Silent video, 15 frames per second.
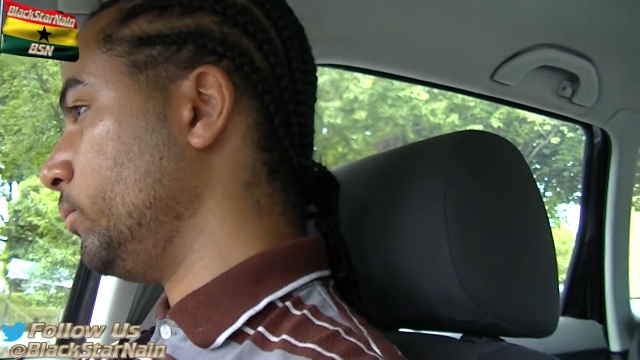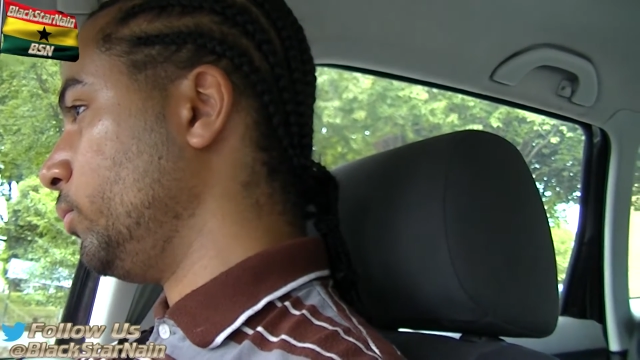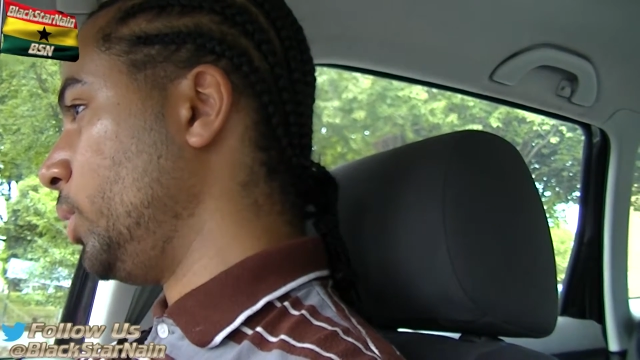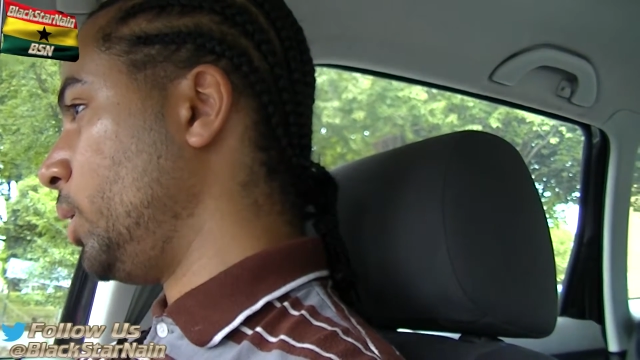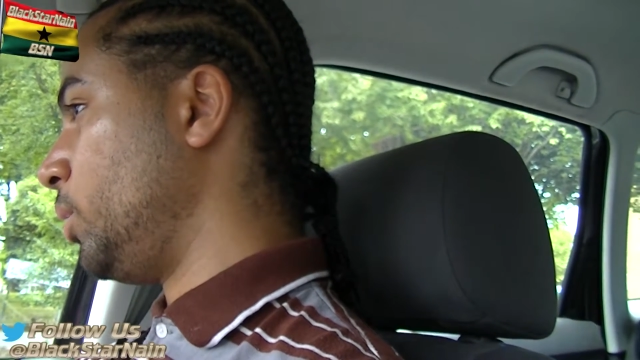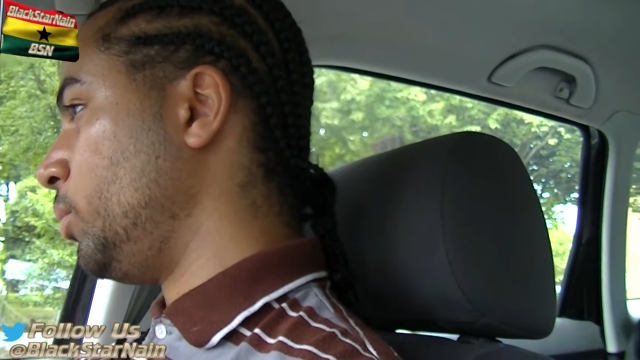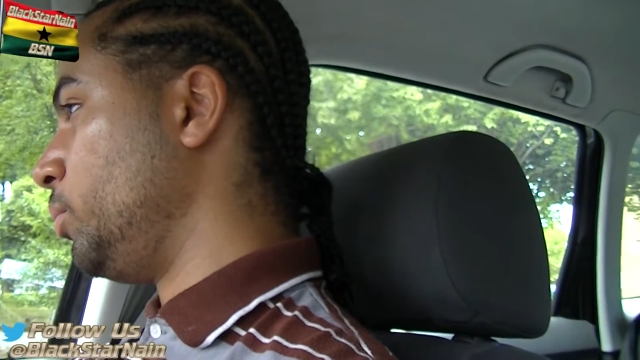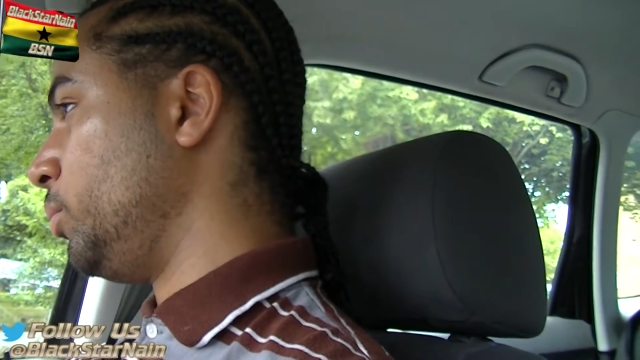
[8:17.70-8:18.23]

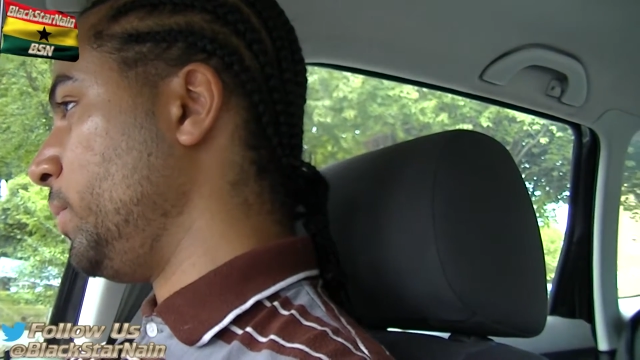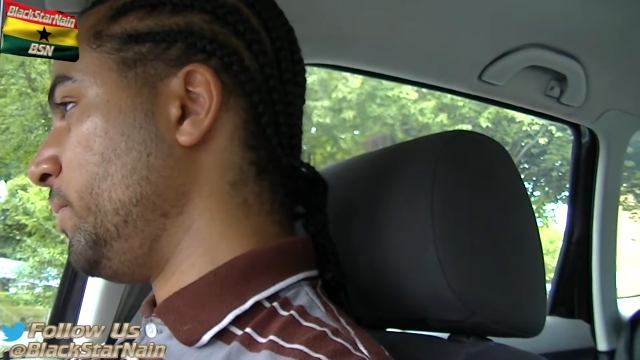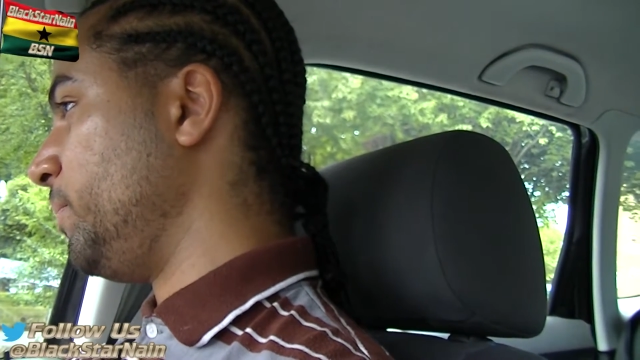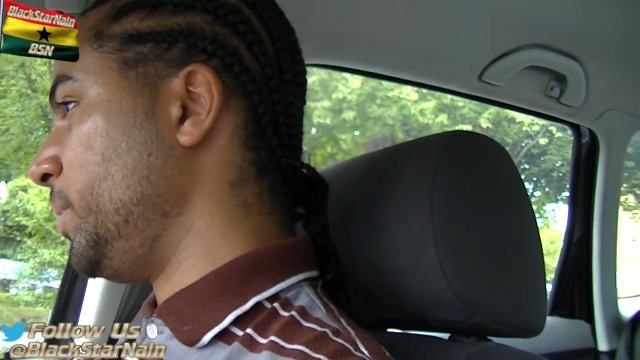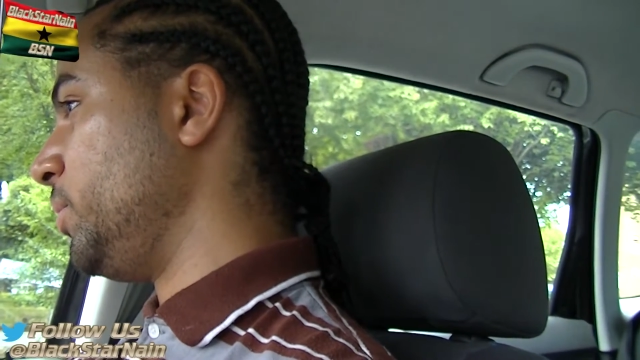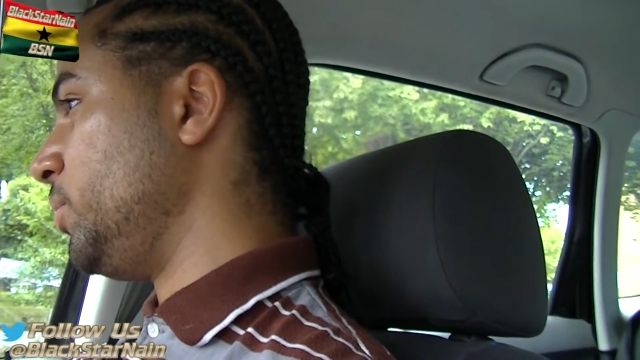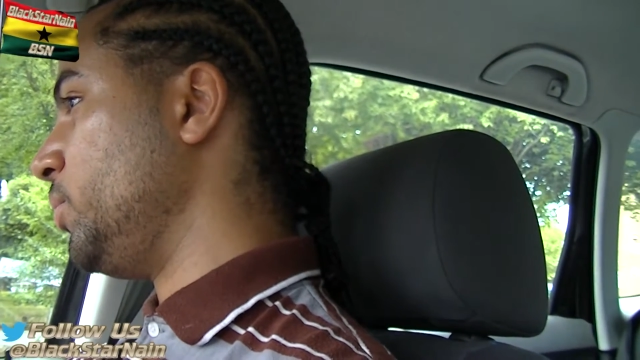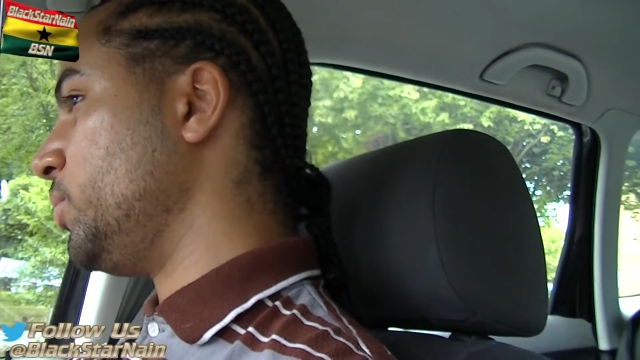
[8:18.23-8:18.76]
Well, we've
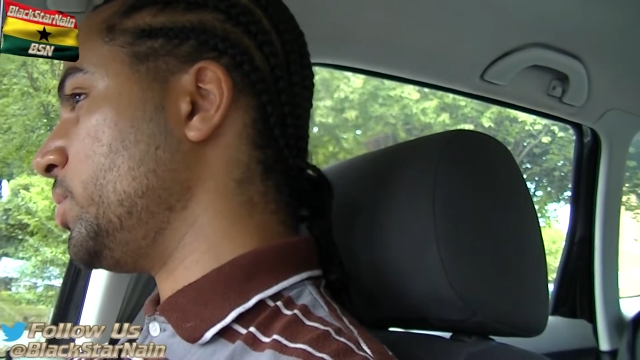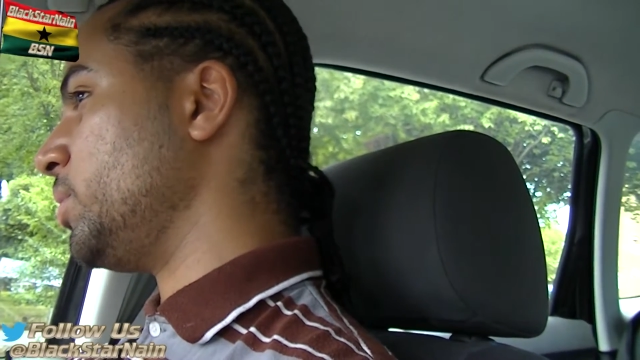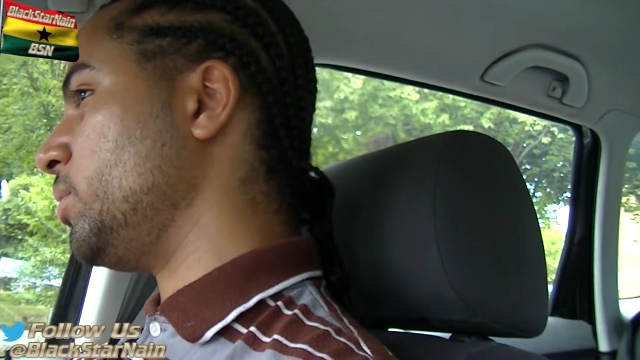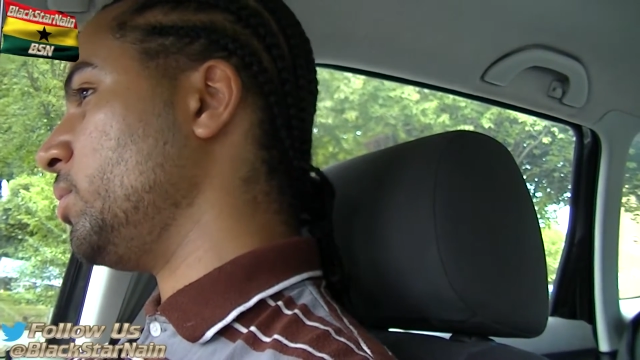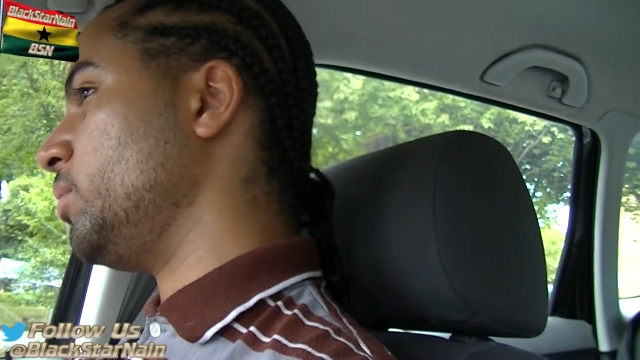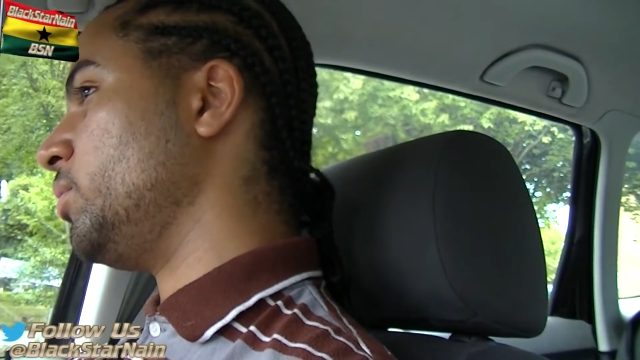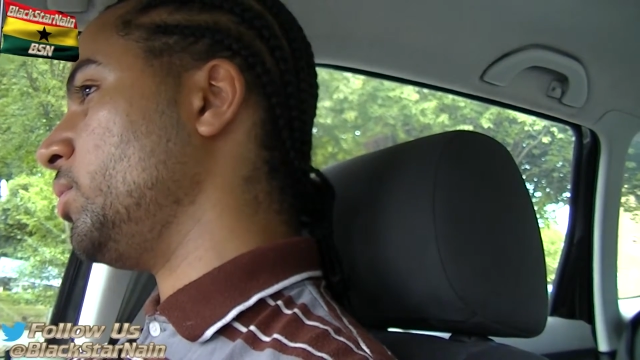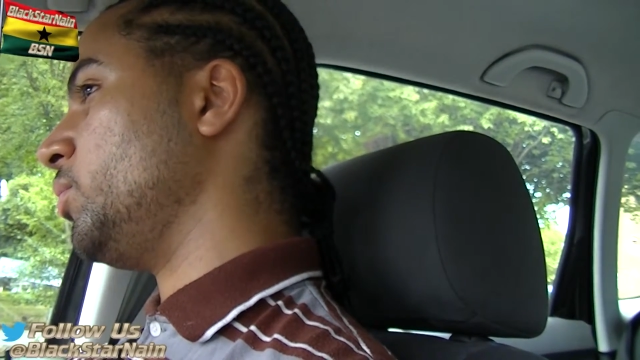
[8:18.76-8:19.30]
been
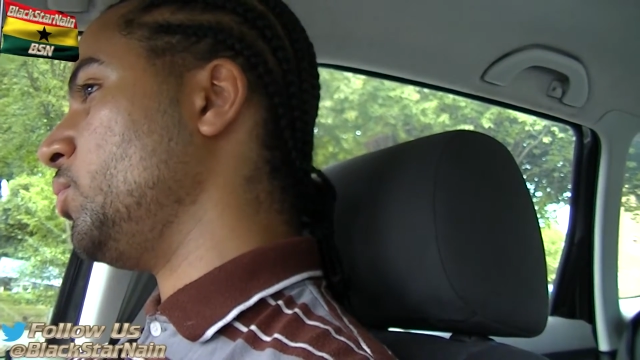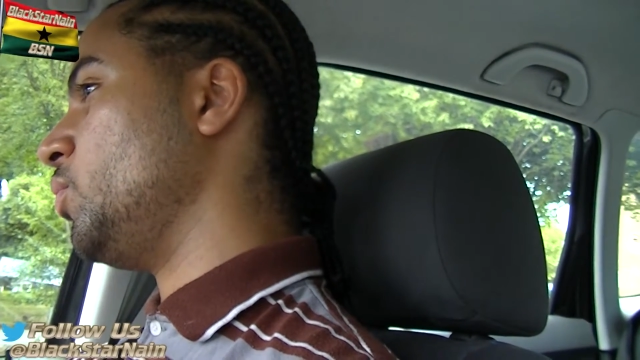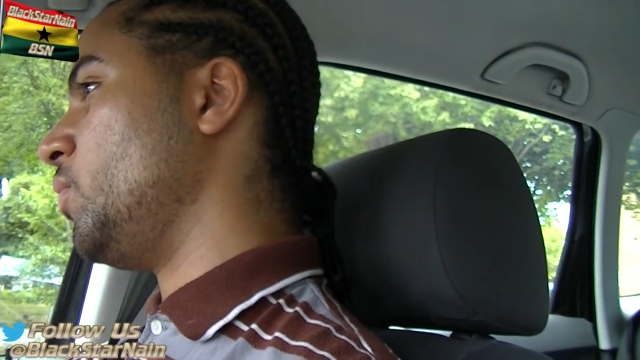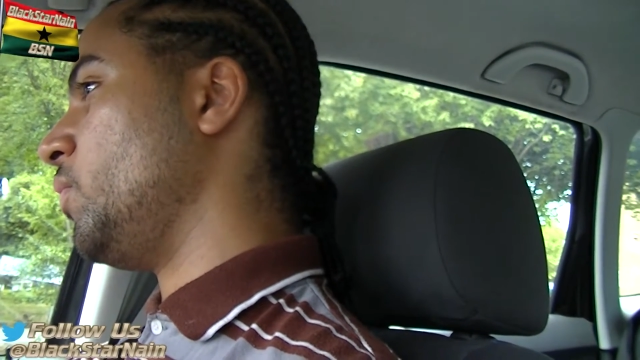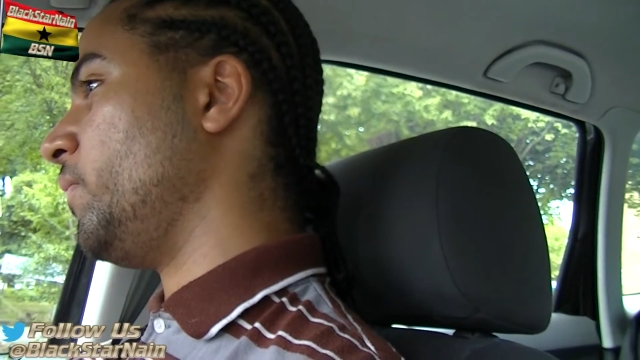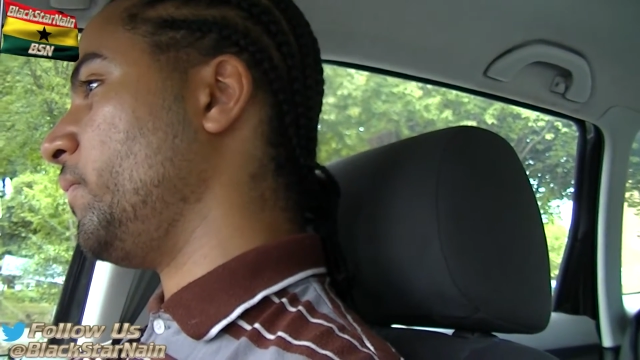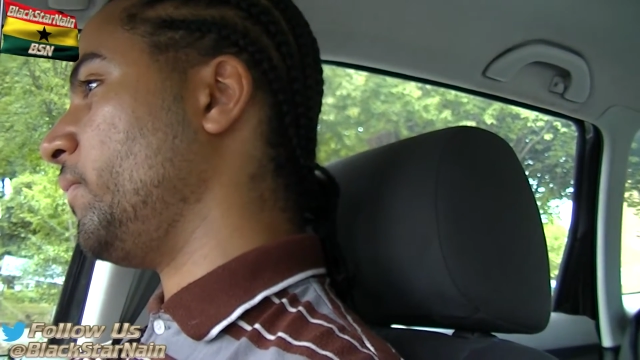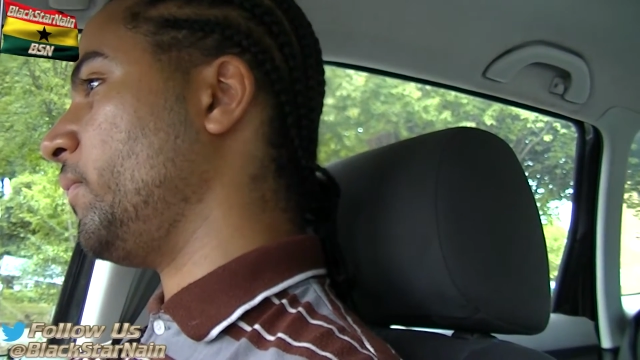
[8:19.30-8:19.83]
using the
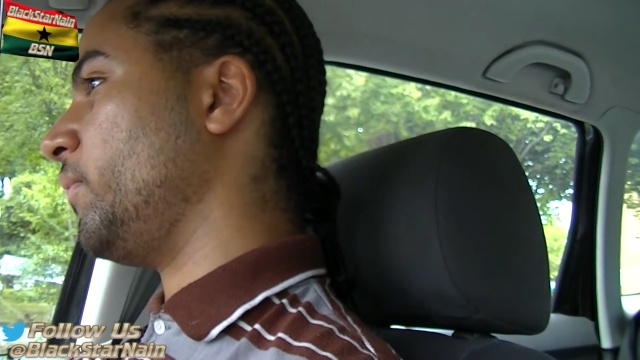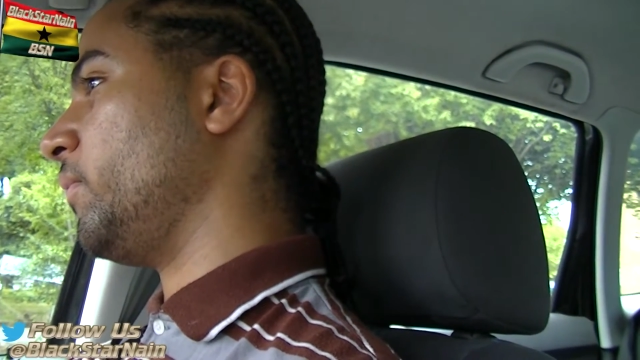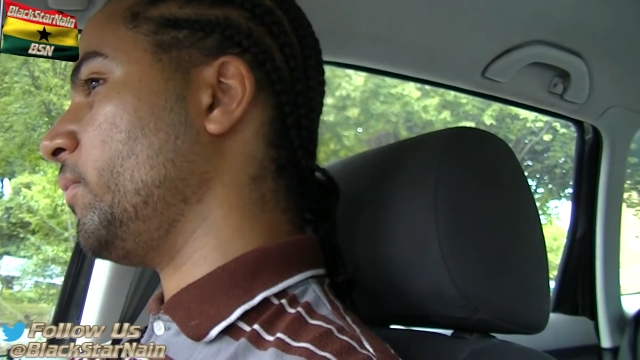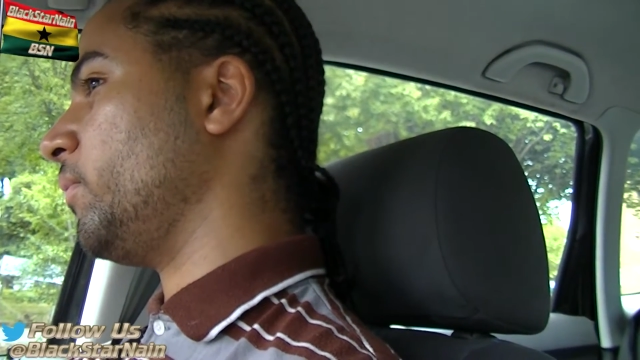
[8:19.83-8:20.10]
North.